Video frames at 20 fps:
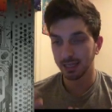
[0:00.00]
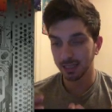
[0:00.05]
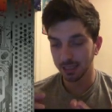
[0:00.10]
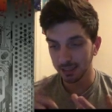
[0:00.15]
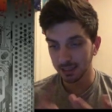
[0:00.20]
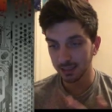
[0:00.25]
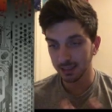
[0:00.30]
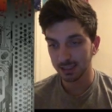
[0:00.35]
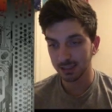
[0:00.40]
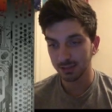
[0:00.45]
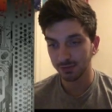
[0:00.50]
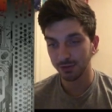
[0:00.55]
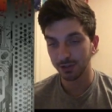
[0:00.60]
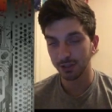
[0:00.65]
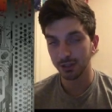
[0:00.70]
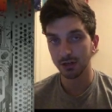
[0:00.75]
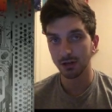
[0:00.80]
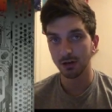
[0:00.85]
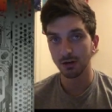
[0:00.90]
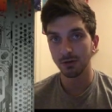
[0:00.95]
in this
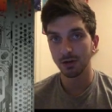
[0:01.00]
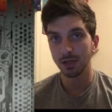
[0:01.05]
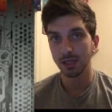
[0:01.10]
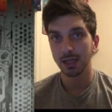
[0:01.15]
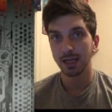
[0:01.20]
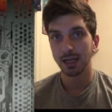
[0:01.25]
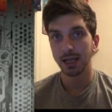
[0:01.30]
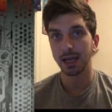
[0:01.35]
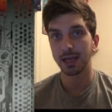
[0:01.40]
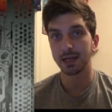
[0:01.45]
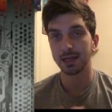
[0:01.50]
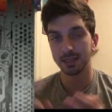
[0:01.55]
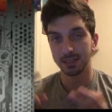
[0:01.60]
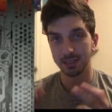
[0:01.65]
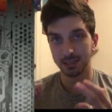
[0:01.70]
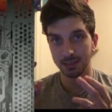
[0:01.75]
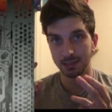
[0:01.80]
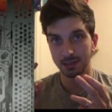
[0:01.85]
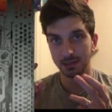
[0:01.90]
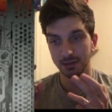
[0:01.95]
video and
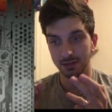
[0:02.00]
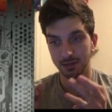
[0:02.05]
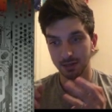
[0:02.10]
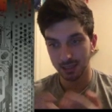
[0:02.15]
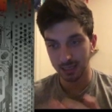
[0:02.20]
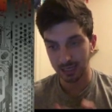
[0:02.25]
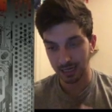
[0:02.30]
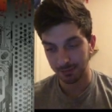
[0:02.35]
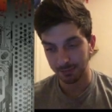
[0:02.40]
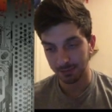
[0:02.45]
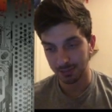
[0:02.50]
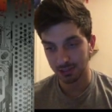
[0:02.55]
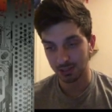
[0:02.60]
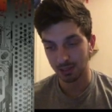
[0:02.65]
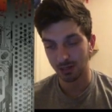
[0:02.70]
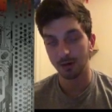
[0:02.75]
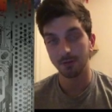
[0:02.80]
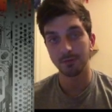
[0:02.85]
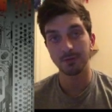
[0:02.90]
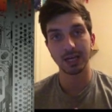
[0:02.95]
in the
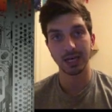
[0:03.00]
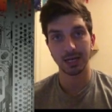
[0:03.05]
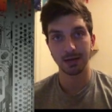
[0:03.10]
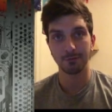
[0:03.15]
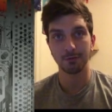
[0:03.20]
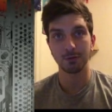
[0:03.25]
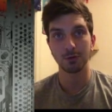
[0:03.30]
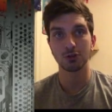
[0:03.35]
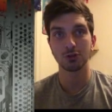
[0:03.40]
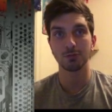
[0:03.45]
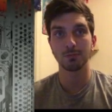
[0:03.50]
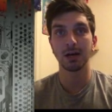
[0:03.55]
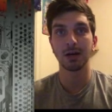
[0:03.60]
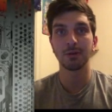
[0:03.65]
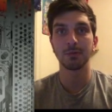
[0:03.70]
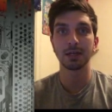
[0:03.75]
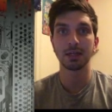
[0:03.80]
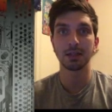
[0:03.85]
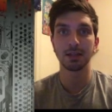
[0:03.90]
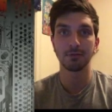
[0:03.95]
comments of that future
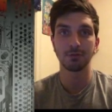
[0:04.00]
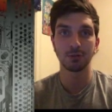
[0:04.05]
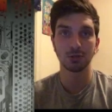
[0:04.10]
bi-weekly.